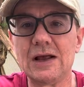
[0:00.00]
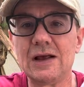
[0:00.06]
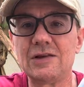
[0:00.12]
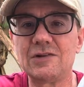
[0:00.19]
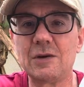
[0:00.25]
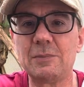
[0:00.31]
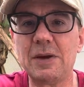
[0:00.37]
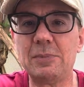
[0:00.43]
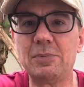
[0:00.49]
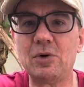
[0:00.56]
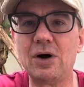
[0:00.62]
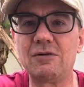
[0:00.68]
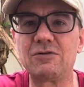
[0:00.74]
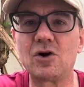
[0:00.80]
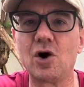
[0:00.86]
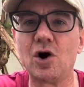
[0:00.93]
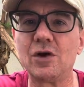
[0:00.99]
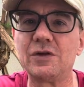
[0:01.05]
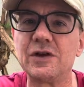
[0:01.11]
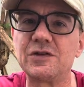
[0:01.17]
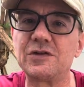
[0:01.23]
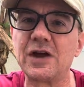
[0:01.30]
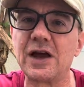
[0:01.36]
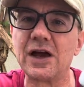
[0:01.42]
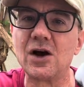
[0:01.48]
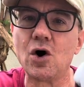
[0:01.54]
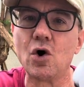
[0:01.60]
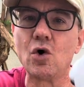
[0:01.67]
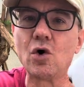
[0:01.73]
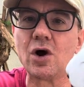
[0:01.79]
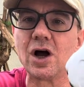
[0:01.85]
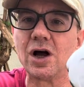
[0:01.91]
Some people have called this a
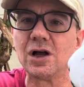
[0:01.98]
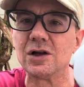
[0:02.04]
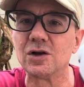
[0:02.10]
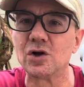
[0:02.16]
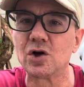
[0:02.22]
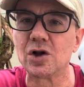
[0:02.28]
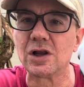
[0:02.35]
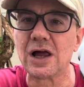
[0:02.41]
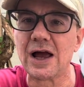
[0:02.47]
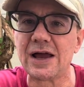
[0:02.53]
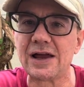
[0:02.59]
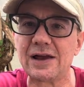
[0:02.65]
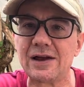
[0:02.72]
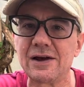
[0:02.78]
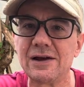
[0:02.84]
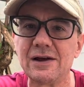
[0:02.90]
Hoka look-alike.